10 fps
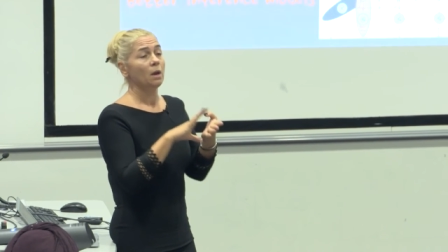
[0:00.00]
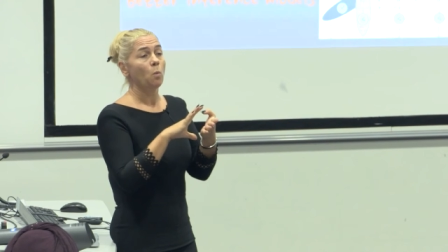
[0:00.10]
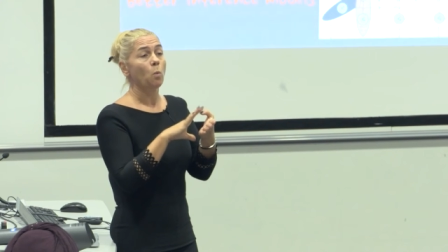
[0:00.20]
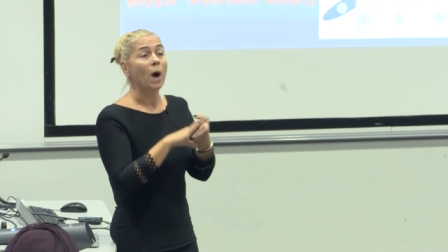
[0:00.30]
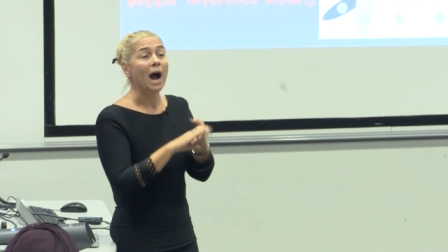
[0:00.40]

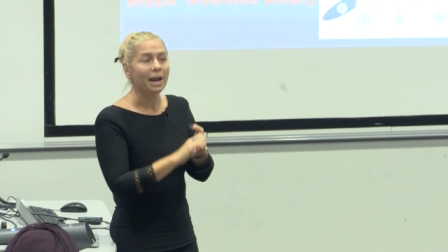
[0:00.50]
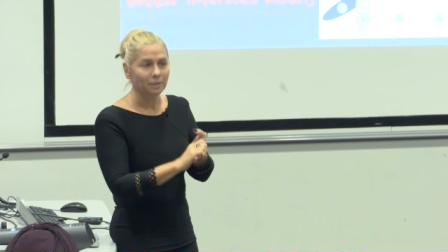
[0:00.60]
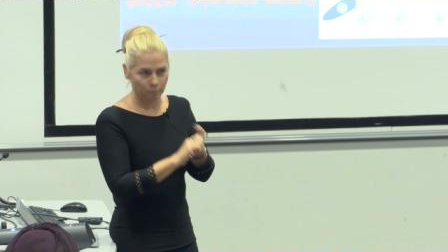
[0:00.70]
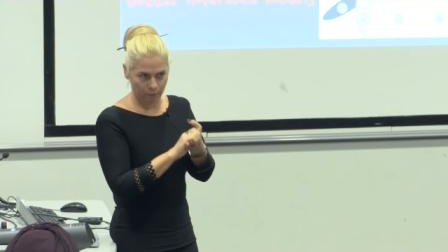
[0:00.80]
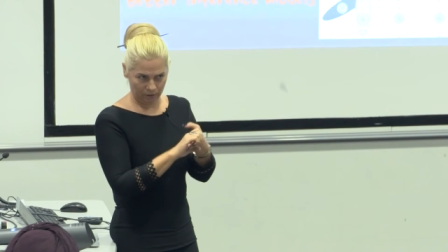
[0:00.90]
why
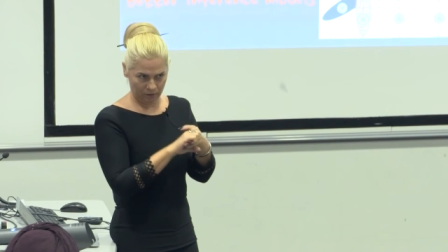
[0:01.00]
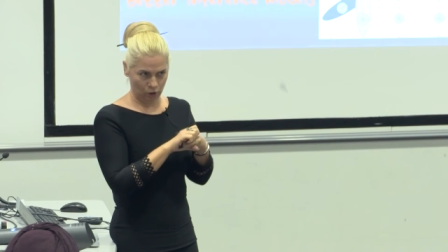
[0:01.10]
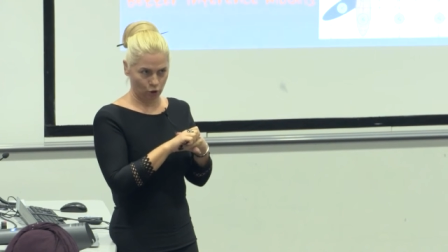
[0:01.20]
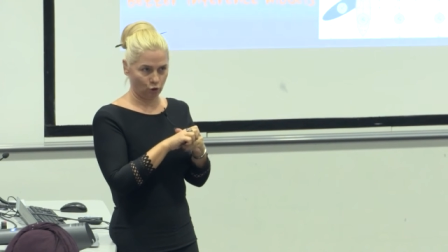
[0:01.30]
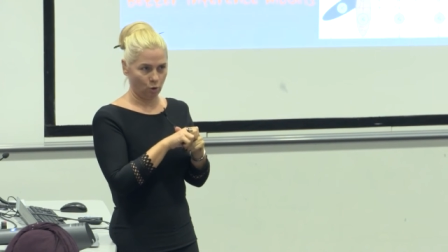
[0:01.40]
the person
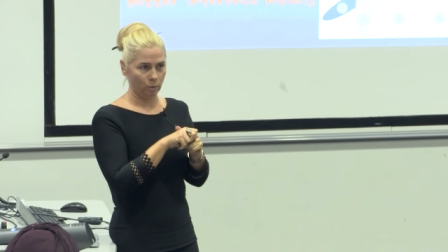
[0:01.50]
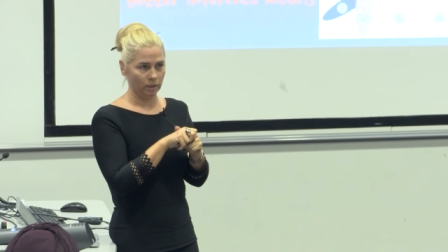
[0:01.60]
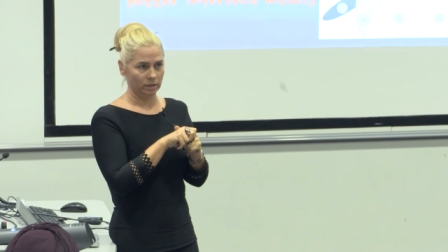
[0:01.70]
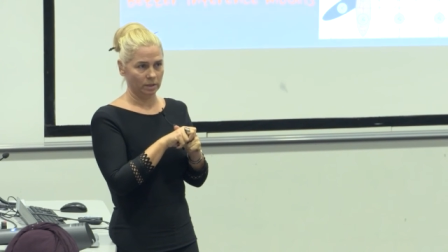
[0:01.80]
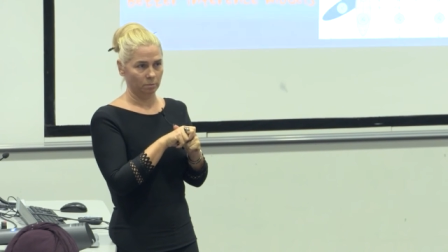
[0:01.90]
is
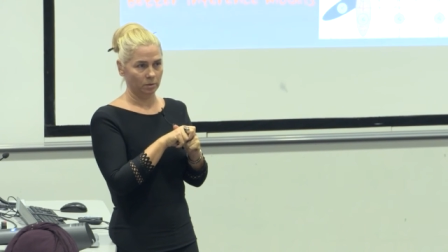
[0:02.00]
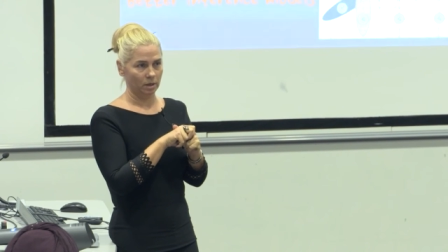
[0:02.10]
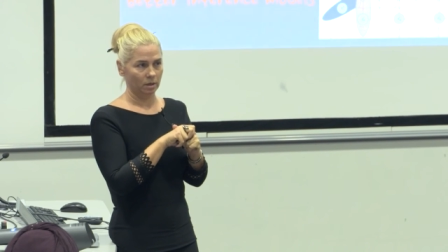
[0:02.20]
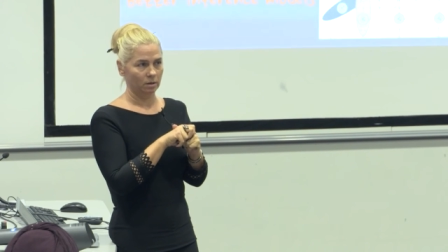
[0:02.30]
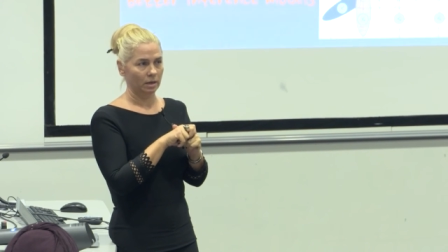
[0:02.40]
showing
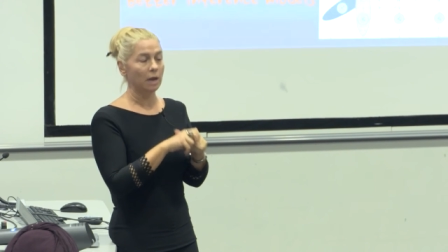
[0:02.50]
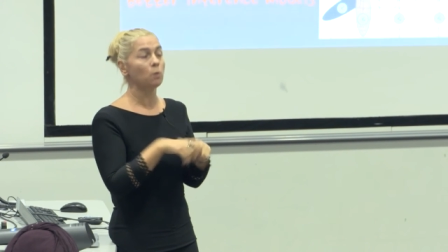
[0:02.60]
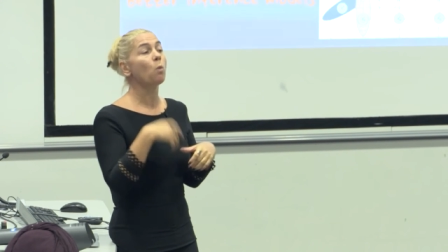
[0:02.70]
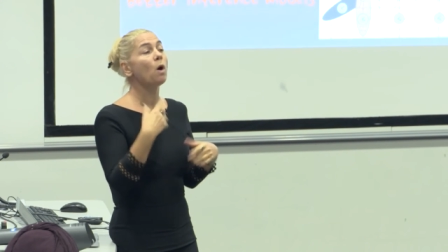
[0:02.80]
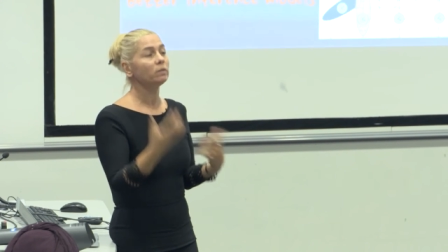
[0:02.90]
something,
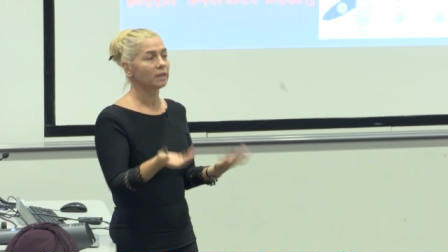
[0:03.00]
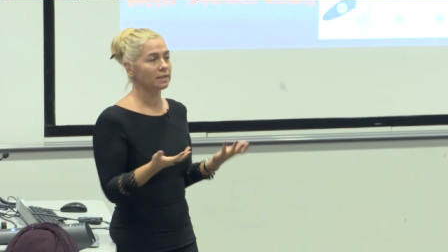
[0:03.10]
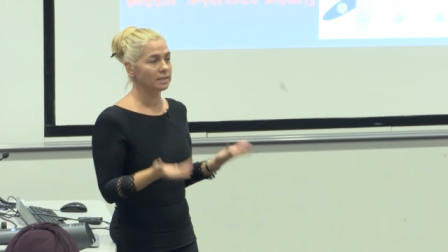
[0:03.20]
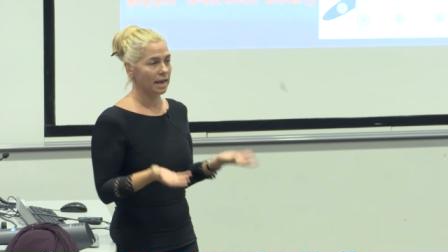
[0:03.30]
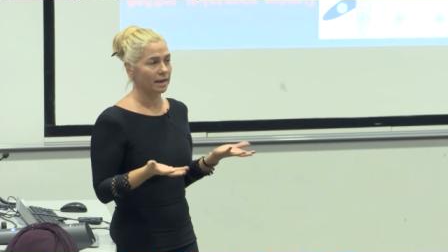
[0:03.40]
and what
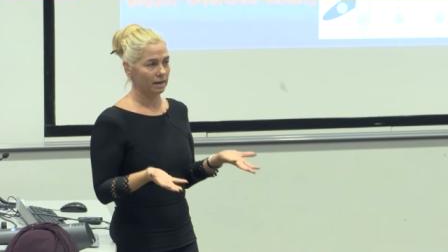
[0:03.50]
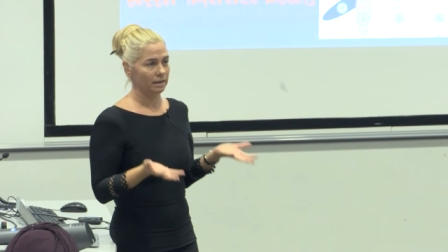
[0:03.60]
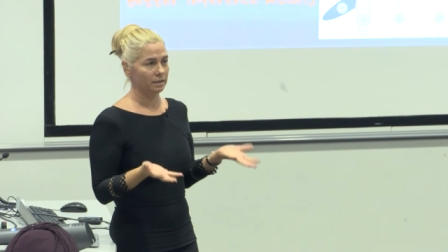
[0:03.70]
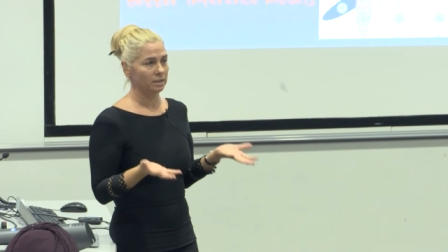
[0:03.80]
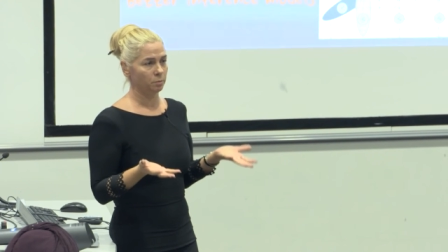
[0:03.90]

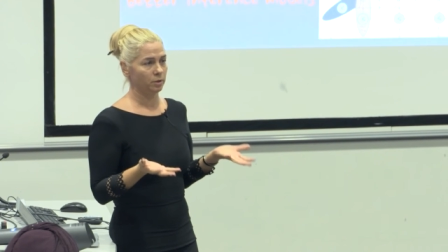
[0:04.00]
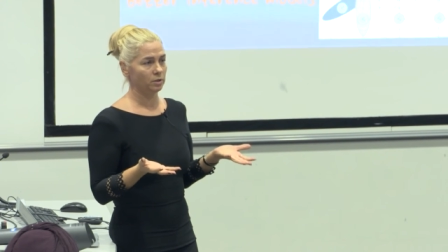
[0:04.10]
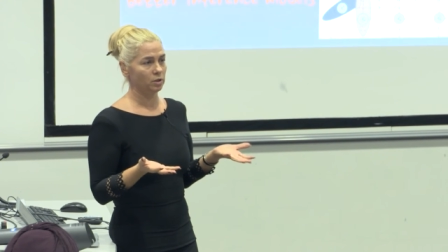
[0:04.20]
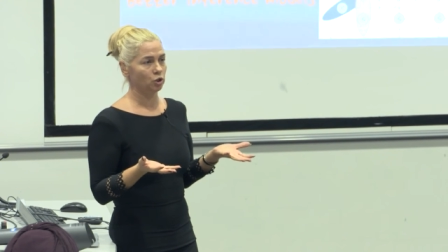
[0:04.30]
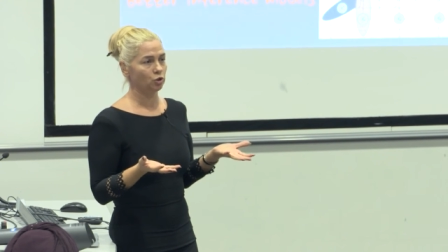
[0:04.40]
exactly this
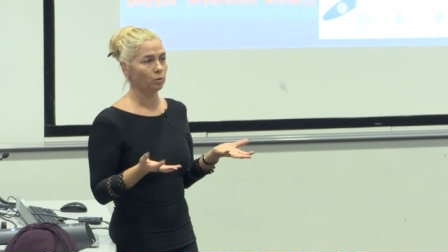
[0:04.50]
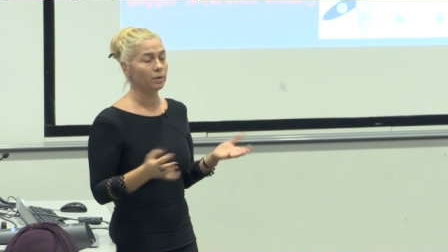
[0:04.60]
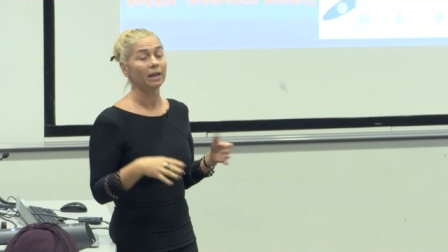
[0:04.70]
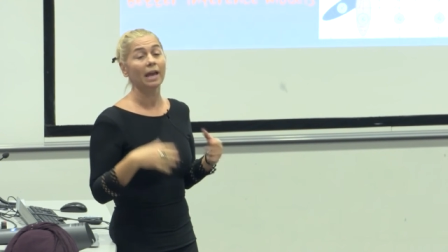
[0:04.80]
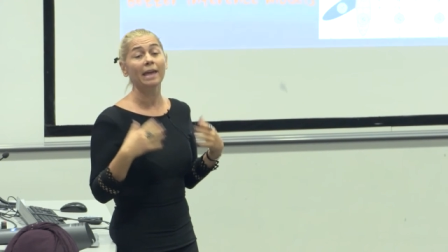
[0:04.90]
person is
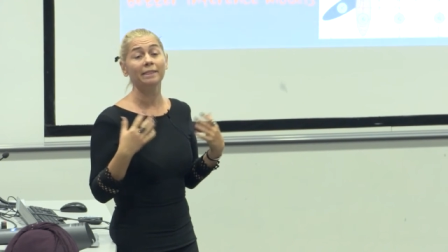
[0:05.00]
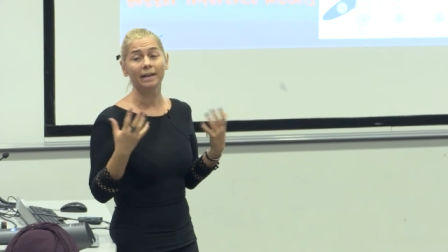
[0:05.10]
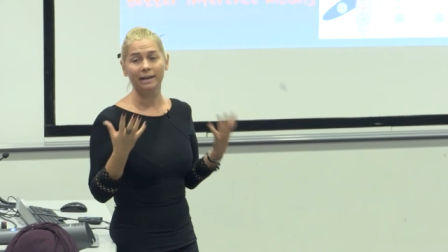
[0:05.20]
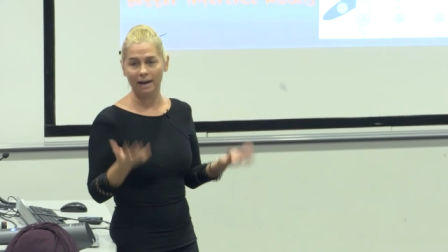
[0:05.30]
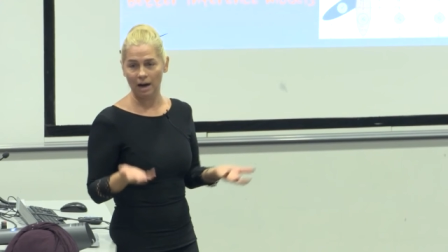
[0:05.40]
showing, and
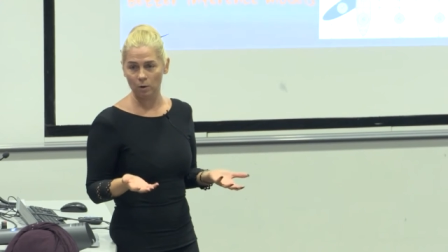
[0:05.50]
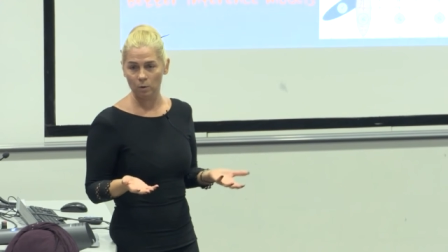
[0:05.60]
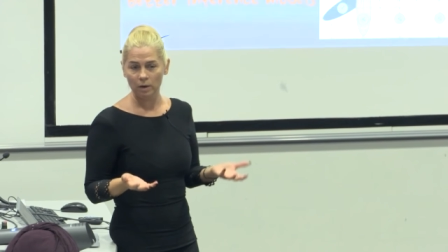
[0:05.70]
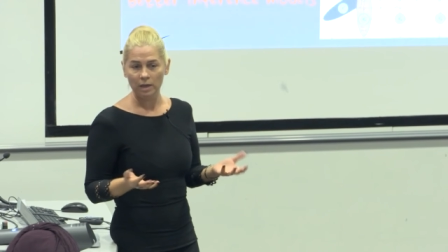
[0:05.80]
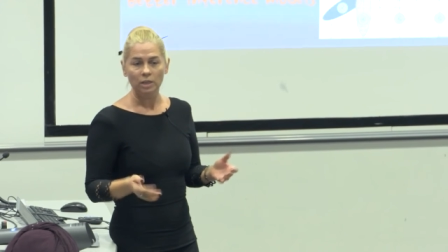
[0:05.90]
then how.
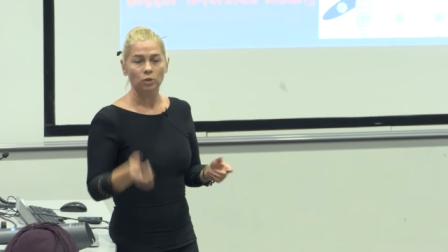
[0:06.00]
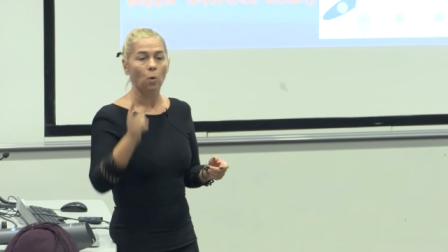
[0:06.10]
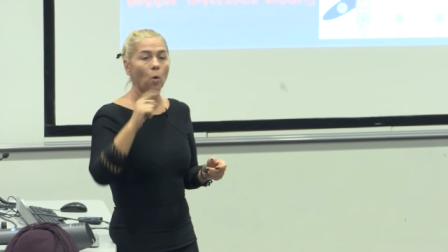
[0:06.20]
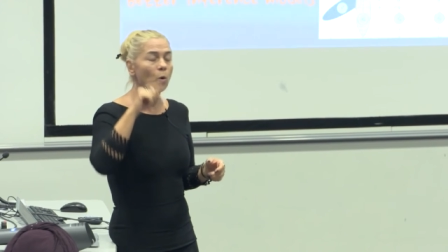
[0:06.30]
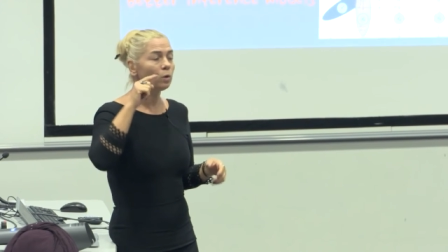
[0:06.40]

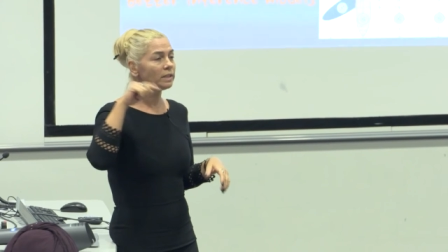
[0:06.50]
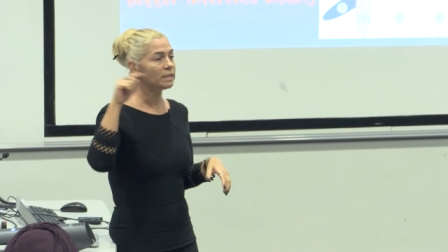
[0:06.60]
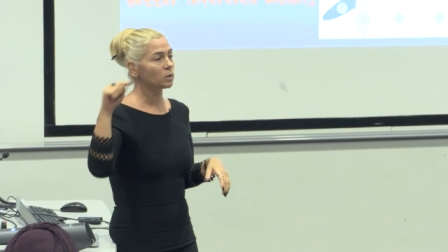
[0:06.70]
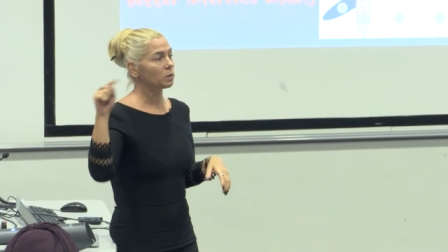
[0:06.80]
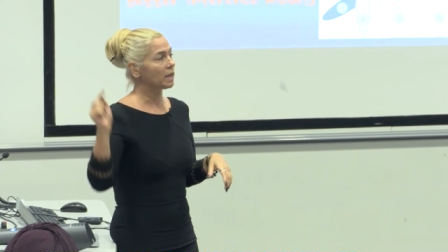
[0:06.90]
So all
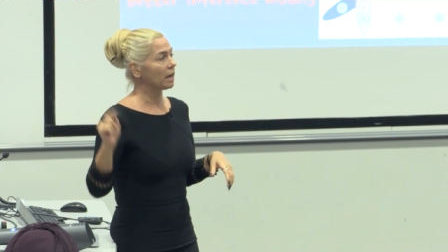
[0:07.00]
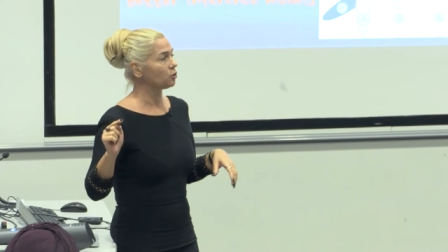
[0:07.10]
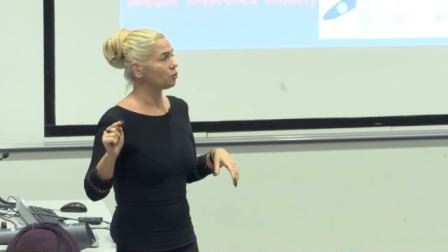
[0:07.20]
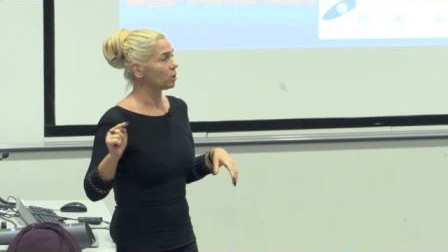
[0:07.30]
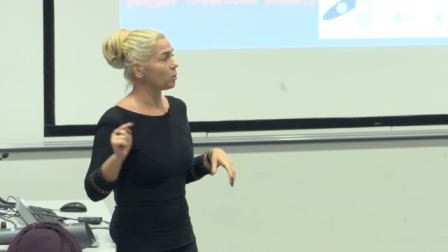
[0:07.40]
these
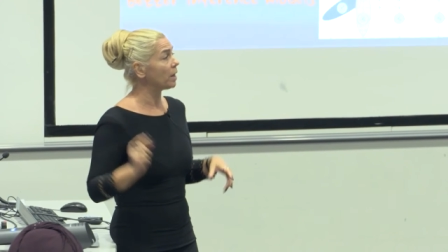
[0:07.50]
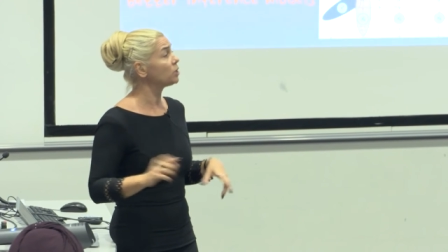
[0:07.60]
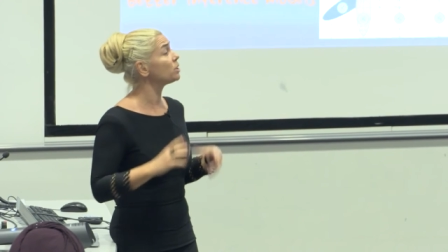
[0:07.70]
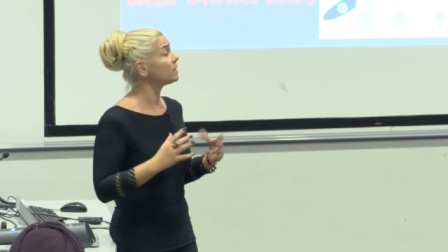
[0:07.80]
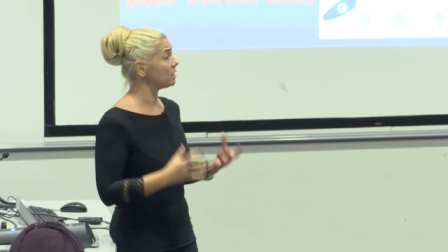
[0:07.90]
contextual
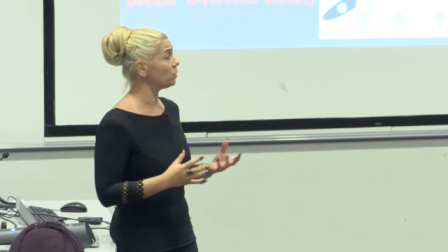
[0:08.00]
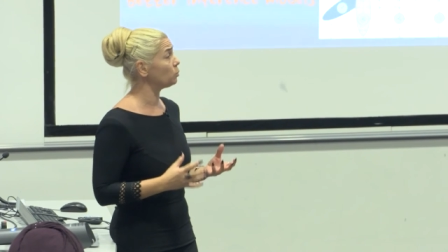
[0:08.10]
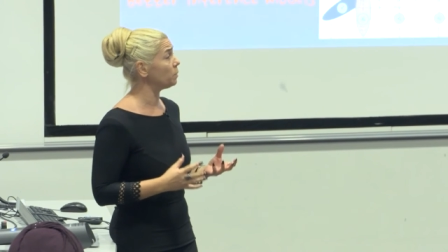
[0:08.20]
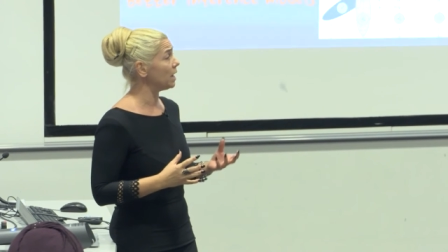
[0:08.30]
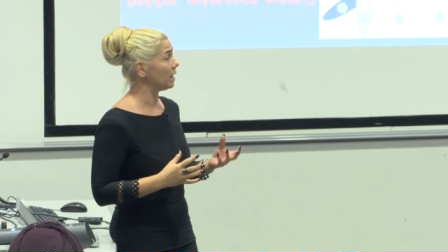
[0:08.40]
questions need
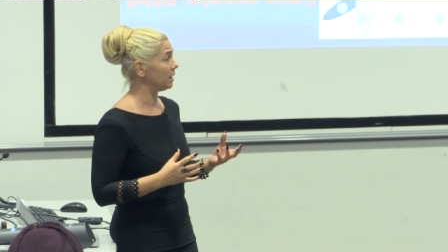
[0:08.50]
to be